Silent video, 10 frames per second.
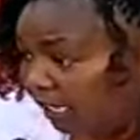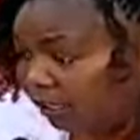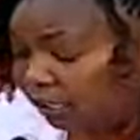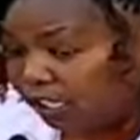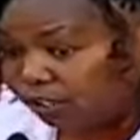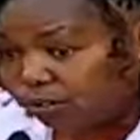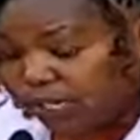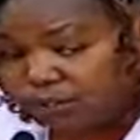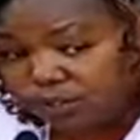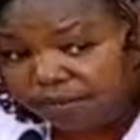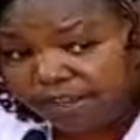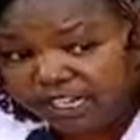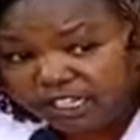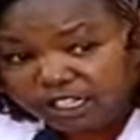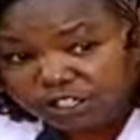sent these students to the
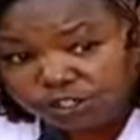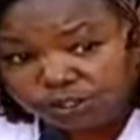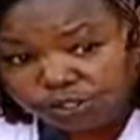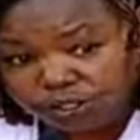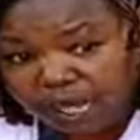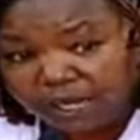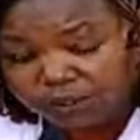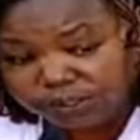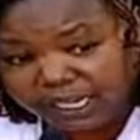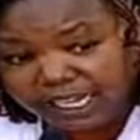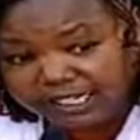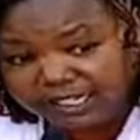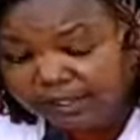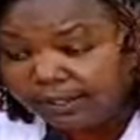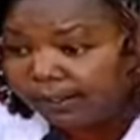various institutions across the
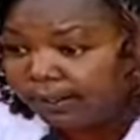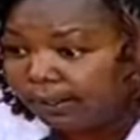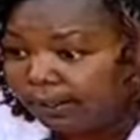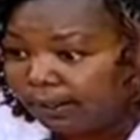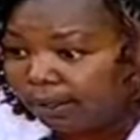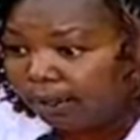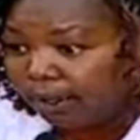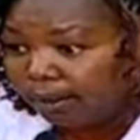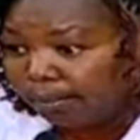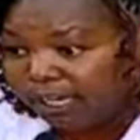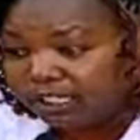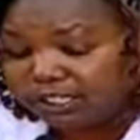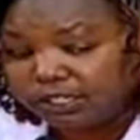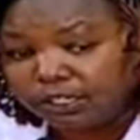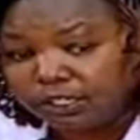country,
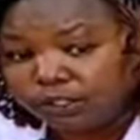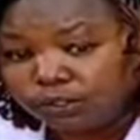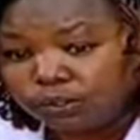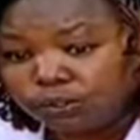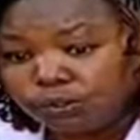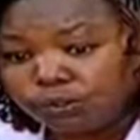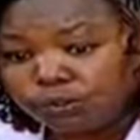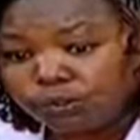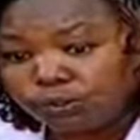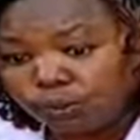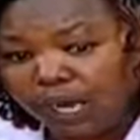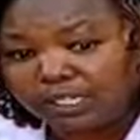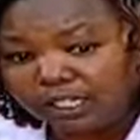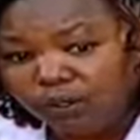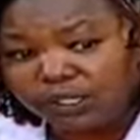but to
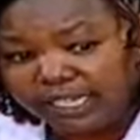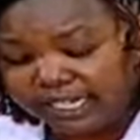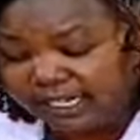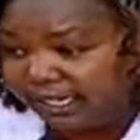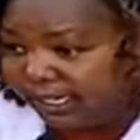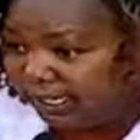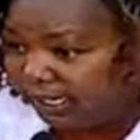a single day,